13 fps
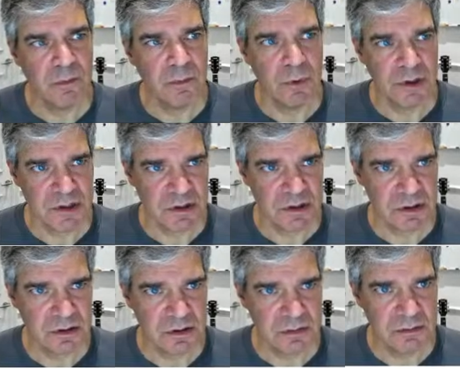which
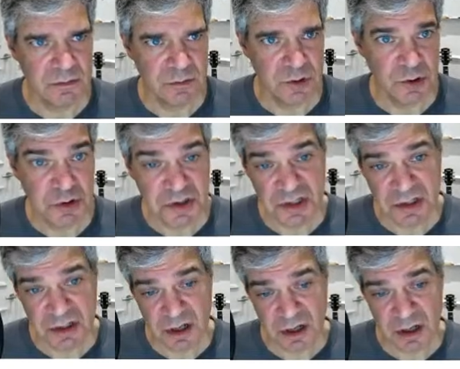is
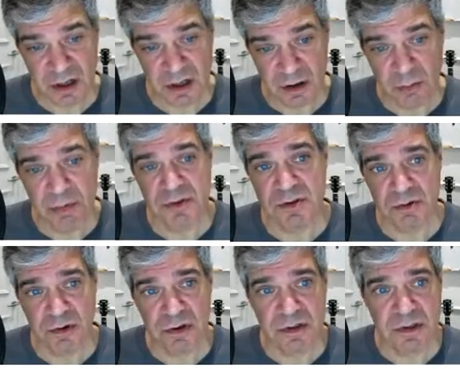using open
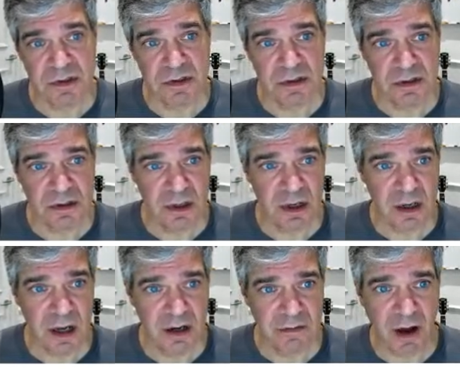source
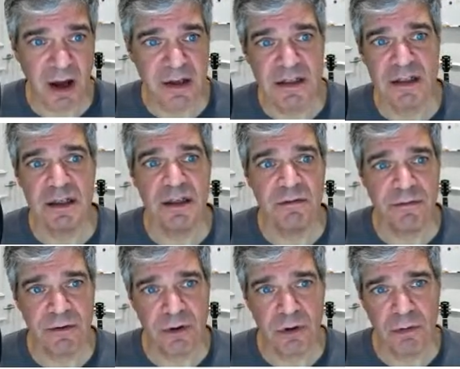kind of IDE
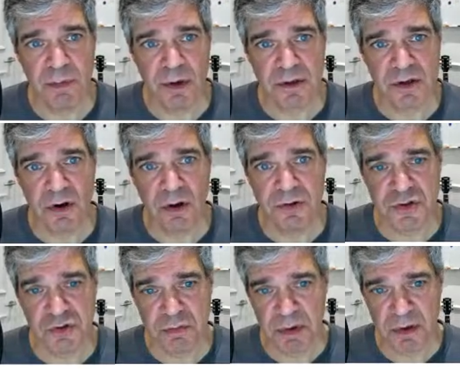for notebooks called
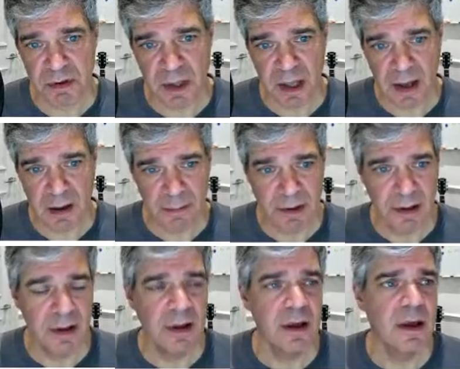Jupyter Lab.
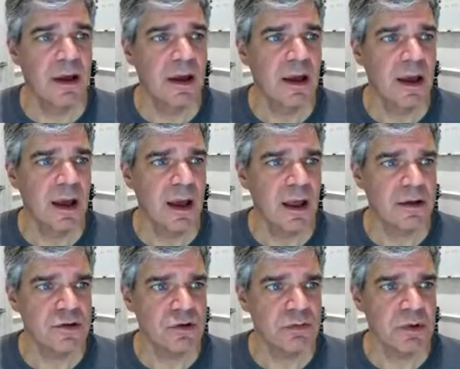And
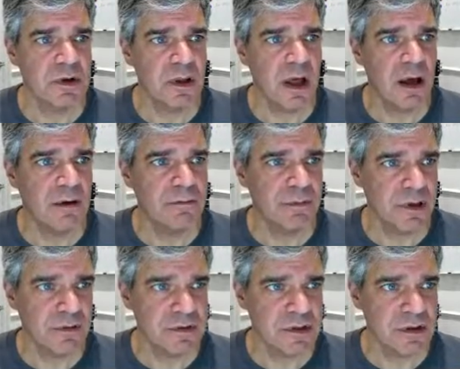Jupyter Lab
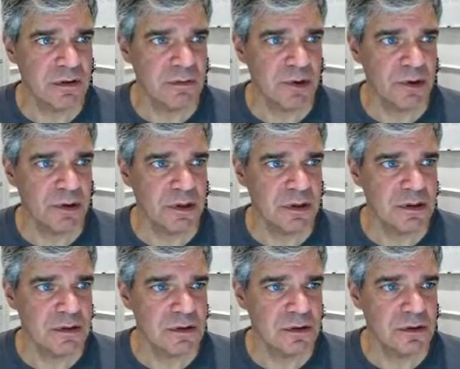gives you the ability
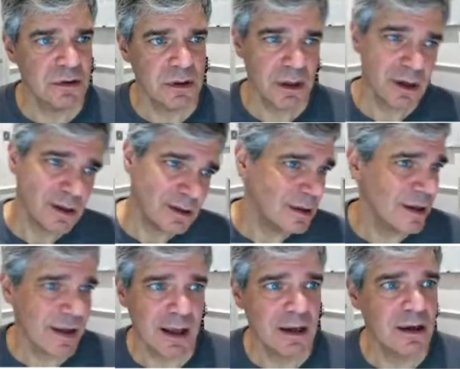to,
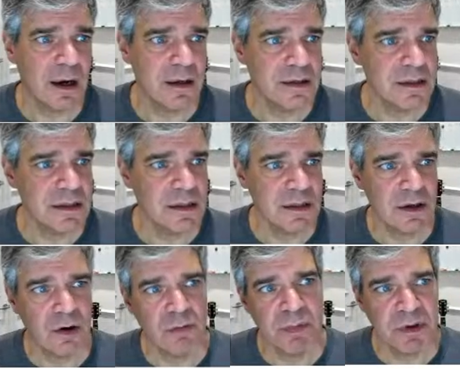like any IDE,
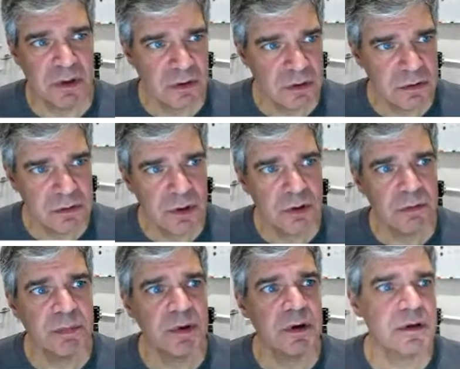open new
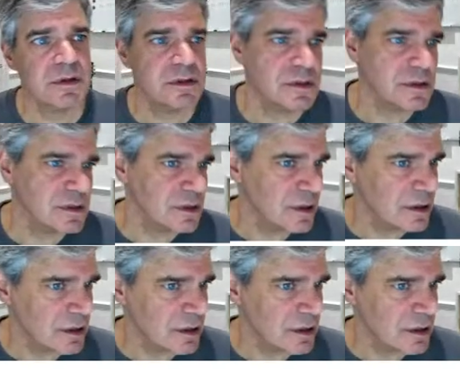notebooks,